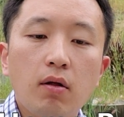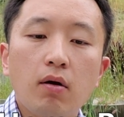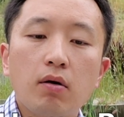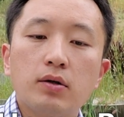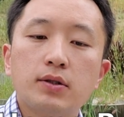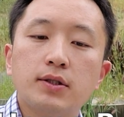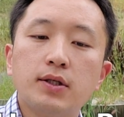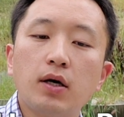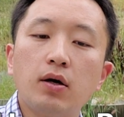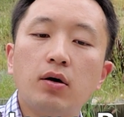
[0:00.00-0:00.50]

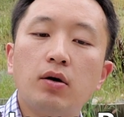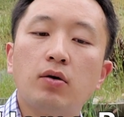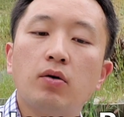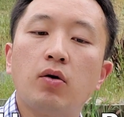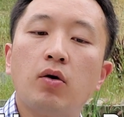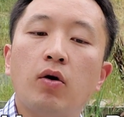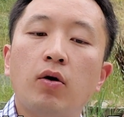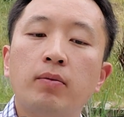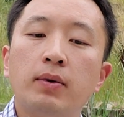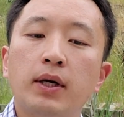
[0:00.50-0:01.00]
Second
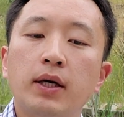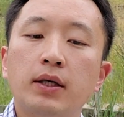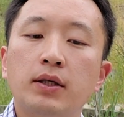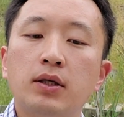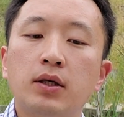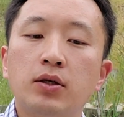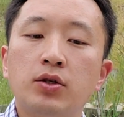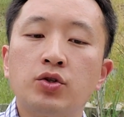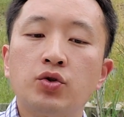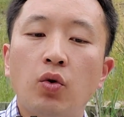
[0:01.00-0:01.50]
home is
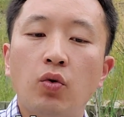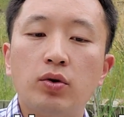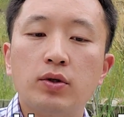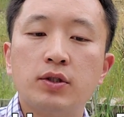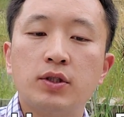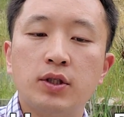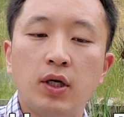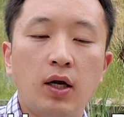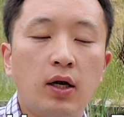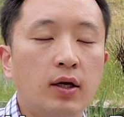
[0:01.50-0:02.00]
a short
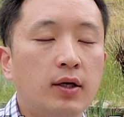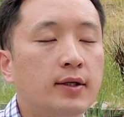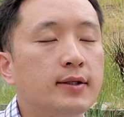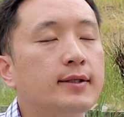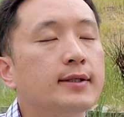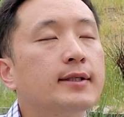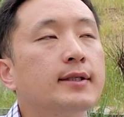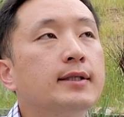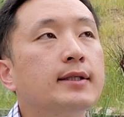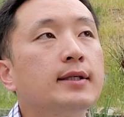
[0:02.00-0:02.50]
sale.
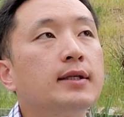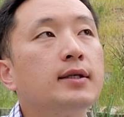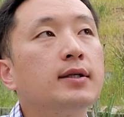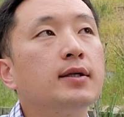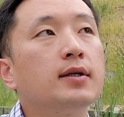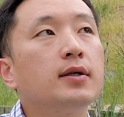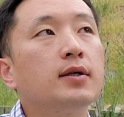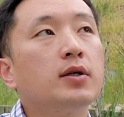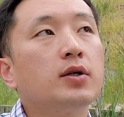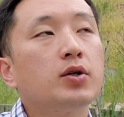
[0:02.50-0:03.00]

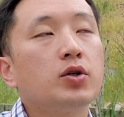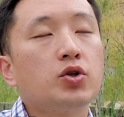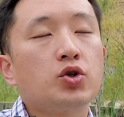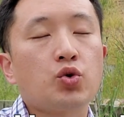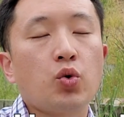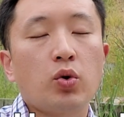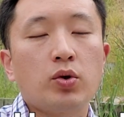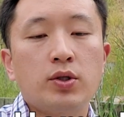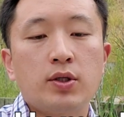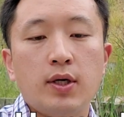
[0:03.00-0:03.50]

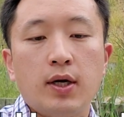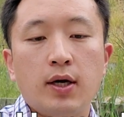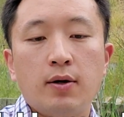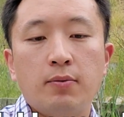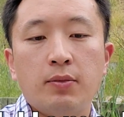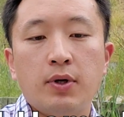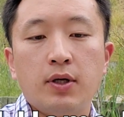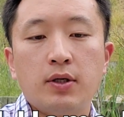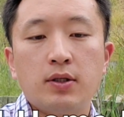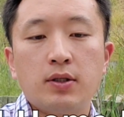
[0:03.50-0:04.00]
Short sale
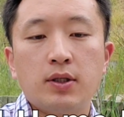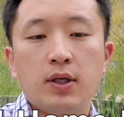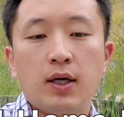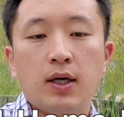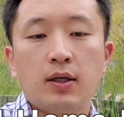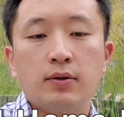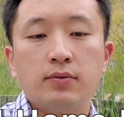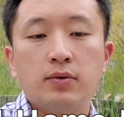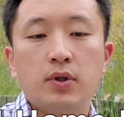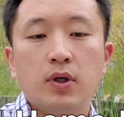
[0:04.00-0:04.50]
means the